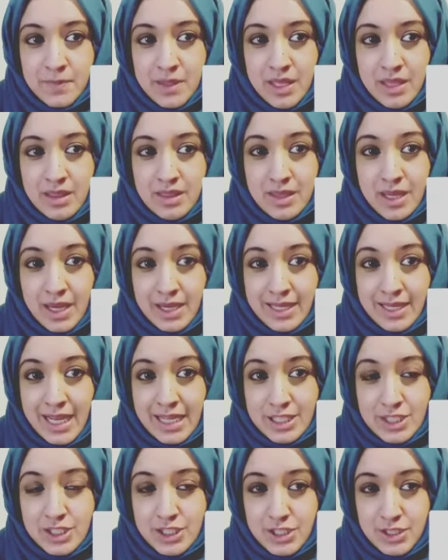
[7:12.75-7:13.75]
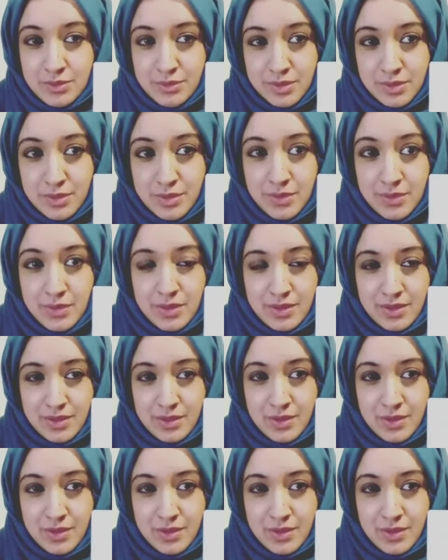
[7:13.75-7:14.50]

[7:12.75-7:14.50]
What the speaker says: that gets you the goal.